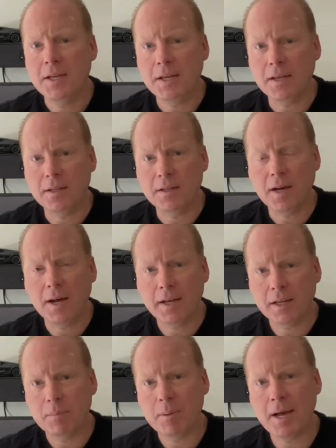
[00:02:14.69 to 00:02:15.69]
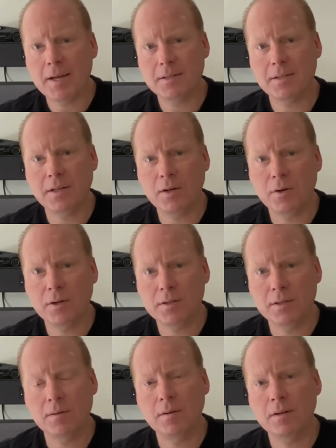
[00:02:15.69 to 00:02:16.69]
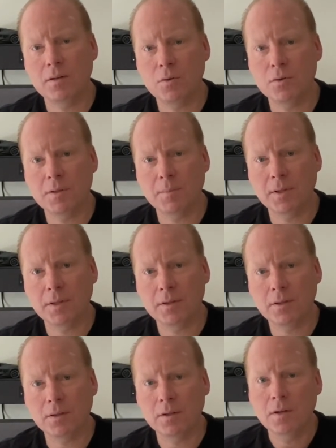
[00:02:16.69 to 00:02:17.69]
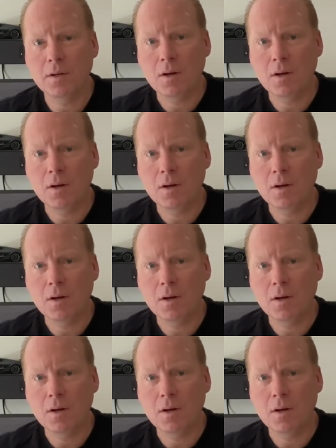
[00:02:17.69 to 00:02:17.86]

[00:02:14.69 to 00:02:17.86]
in the high capacity areas and use something like the